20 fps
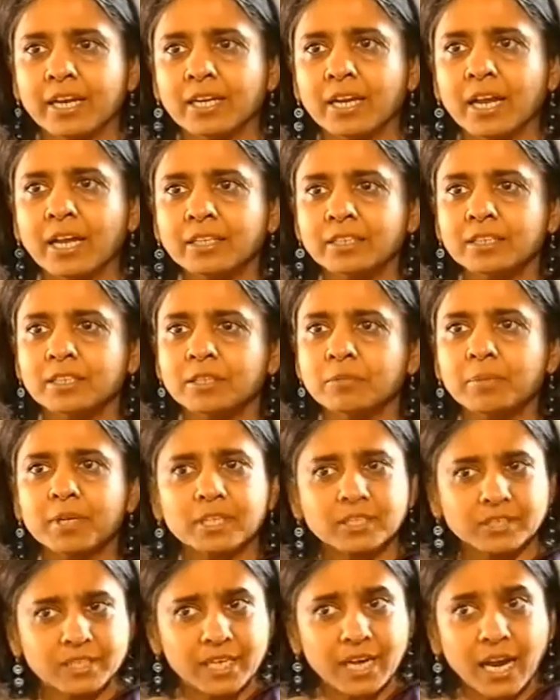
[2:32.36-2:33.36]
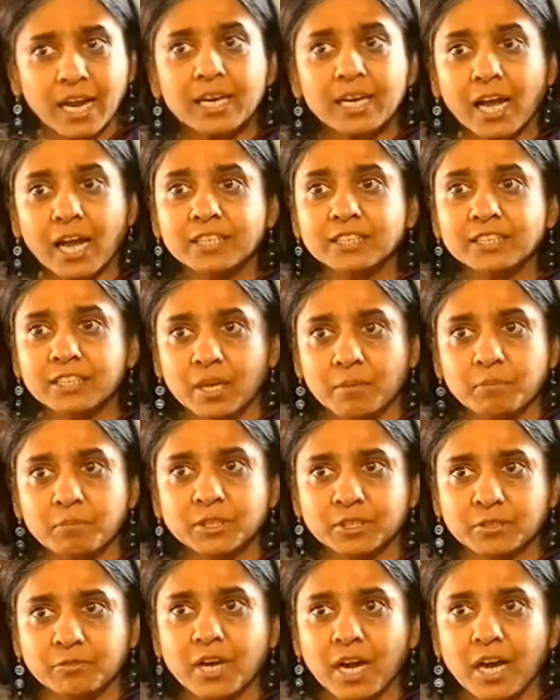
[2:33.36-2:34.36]
in London, because there are larger
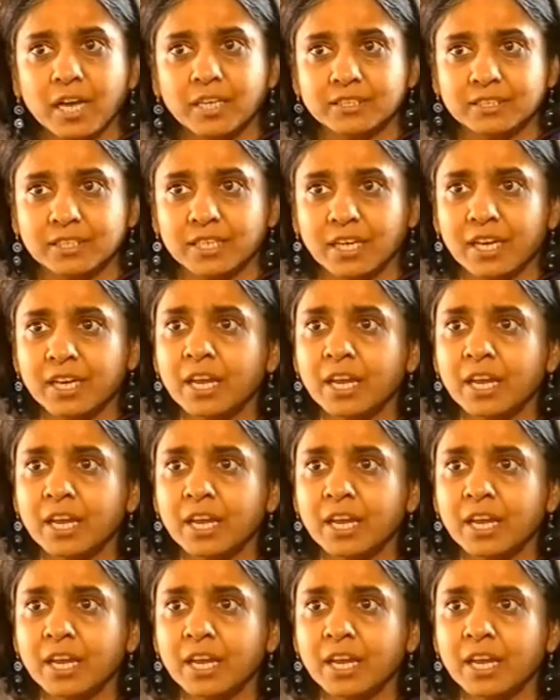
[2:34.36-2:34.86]
numbers of cars